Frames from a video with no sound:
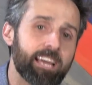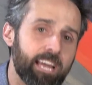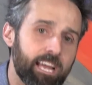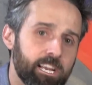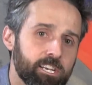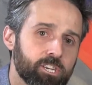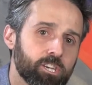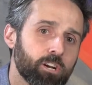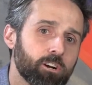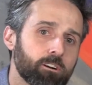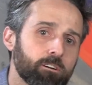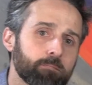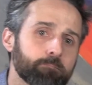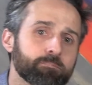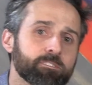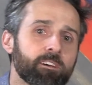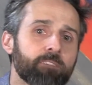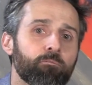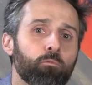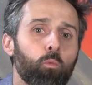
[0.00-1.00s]
in
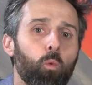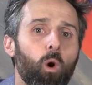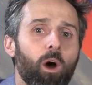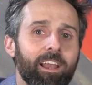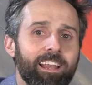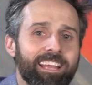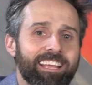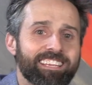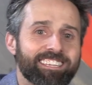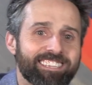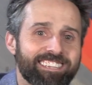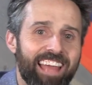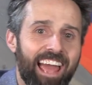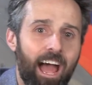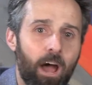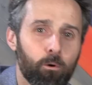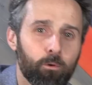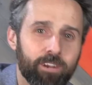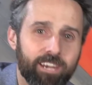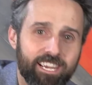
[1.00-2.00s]
terms of what is
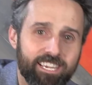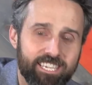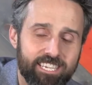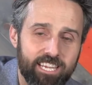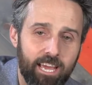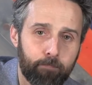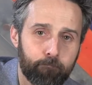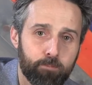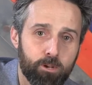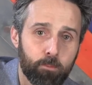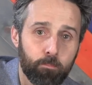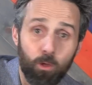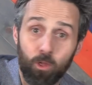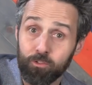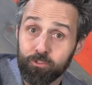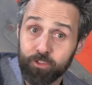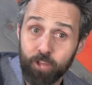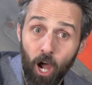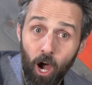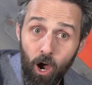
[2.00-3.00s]
now an
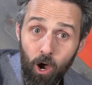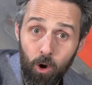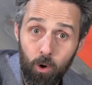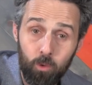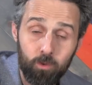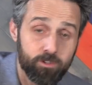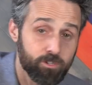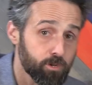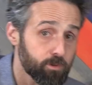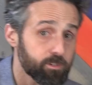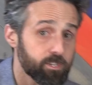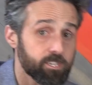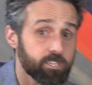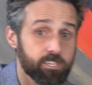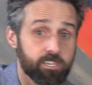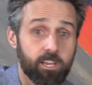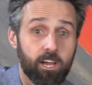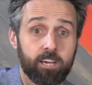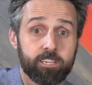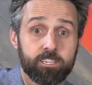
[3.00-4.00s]
acceptable tone to
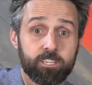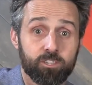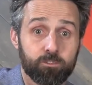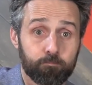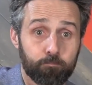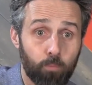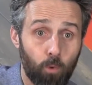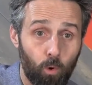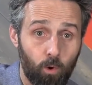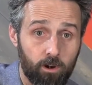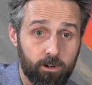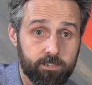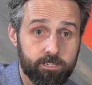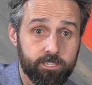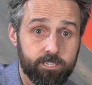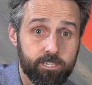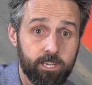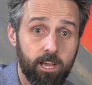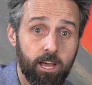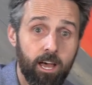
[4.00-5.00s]
discuss
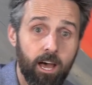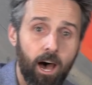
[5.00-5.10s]
sports.